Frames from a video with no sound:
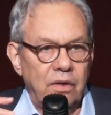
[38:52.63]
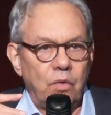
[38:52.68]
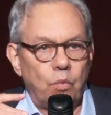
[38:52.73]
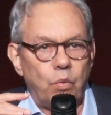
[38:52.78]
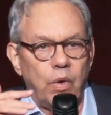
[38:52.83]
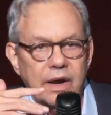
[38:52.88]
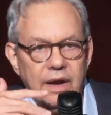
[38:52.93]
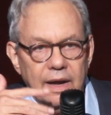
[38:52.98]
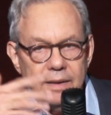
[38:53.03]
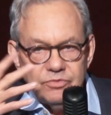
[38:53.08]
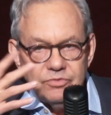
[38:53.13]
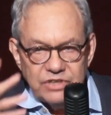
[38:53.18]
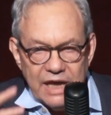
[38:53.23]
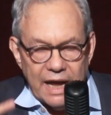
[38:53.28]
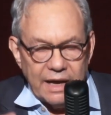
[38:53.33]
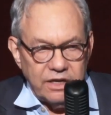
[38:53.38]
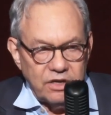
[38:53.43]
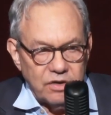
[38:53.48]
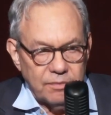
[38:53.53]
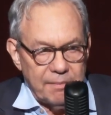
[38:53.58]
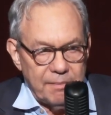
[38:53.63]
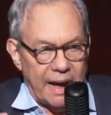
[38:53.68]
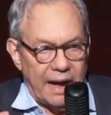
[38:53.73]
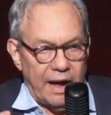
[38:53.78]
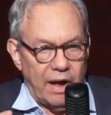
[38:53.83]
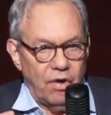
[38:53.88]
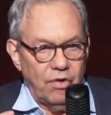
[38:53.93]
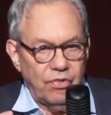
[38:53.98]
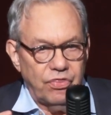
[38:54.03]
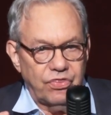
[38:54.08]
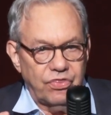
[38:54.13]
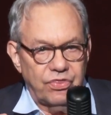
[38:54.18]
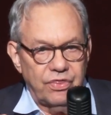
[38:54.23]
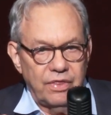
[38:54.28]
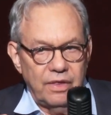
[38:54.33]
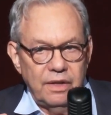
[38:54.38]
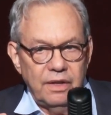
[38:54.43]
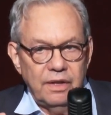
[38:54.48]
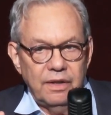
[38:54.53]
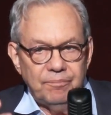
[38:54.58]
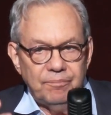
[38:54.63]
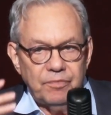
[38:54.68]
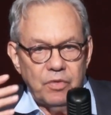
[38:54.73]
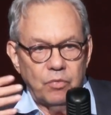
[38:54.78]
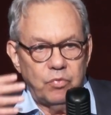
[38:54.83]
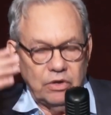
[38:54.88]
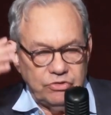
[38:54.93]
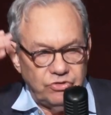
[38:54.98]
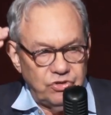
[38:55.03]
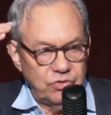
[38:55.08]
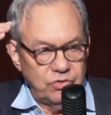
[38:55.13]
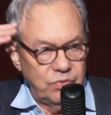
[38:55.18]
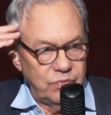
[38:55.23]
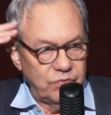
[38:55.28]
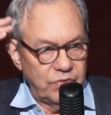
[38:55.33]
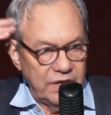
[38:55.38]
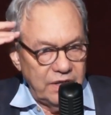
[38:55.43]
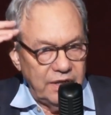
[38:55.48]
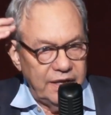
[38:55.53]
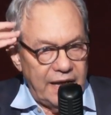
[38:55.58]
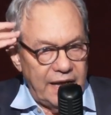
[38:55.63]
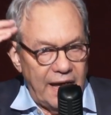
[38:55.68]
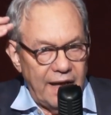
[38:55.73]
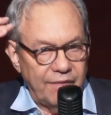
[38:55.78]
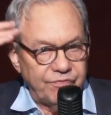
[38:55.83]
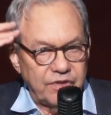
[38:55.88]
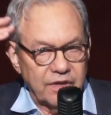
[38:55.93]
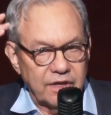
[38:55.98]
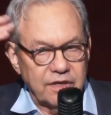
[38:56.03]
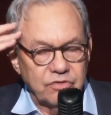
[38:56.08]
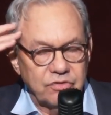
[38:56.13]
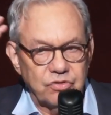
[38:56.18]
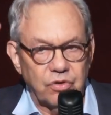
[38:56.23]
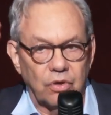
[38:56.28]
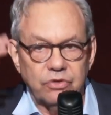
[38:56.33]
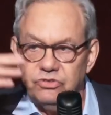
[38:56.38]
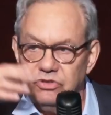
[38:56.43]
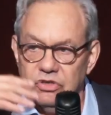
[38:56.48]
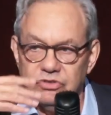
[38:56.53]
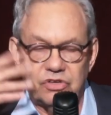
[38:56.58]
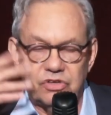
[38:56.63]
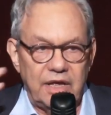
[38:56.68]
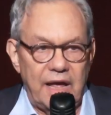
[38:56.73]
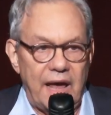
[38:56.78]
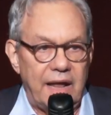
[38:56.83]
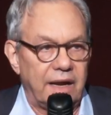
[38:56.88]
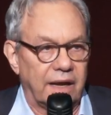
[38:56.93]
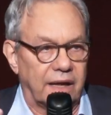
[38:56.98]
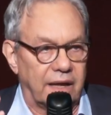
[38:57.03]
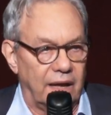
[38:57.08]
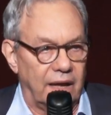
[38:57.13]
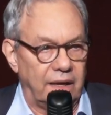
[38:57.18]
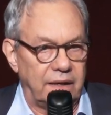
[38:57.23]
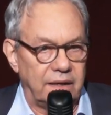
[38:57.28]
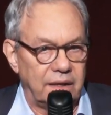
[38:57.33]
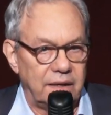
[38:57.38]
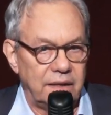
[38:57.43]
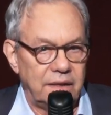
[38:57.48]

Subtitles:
What comes out of your mouth, what you really have to control is just the etiquette.